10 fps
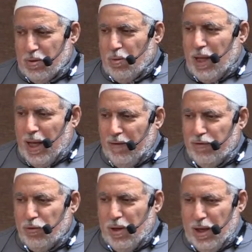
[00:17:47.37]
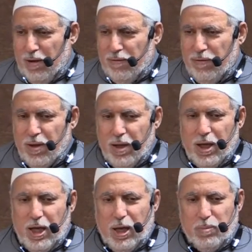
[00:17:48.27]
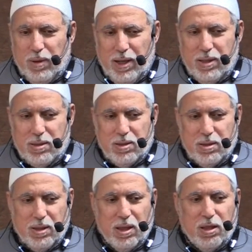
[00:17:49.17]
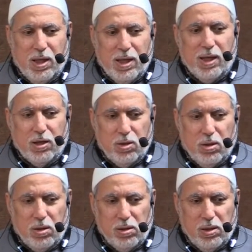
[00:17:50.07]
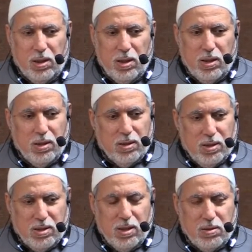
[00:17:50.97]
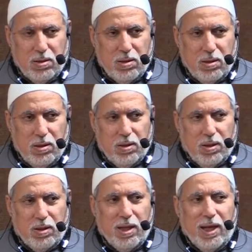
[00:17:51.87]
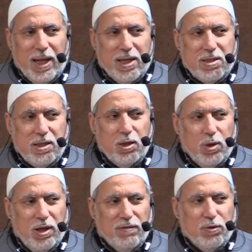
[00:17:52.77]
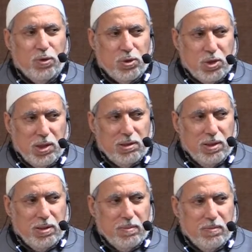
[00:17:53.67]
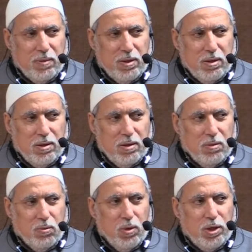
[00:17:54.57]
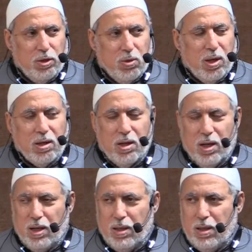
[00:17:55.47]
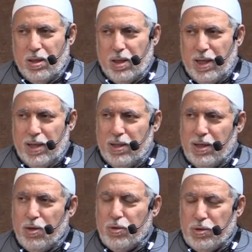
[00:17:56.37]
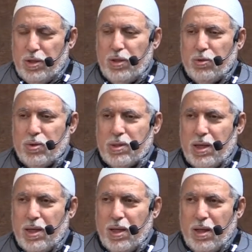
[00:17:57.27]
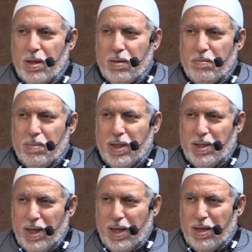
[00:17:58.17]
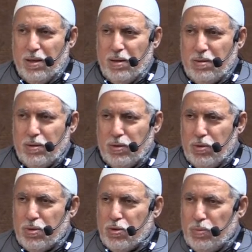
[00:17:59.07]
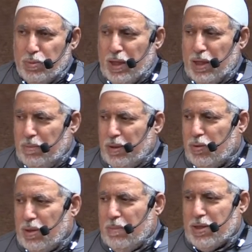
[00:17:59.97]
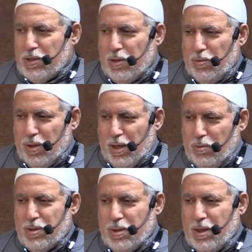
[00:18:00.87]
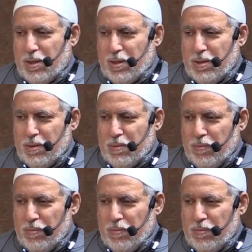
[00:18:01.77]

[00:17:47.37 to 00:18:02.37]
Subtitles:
So we have to have a place that they can call the center. The legacy you leave for your children when you are gone, and they continue to say, my dad used to bring me to the masjid when I was young,